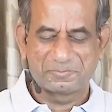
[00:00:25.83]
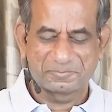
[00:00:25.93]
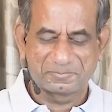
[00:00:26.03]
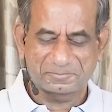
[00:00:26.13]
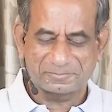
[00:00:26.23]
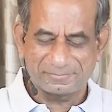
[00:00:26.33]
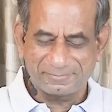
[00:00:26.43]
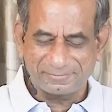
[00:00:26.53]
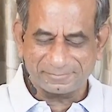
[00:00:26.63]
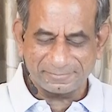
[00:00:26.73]

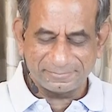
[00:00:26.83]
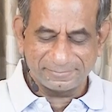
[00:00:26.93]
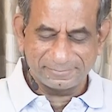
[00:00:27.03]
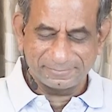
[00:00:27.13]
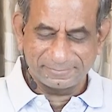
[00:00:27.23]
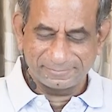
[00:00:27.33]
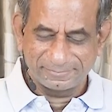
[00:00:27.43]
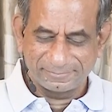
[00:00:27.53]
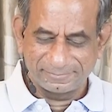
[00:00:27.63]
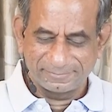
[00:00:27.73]

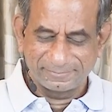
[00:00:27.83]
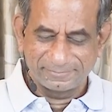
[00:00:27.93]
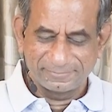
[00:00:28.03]
[no speech]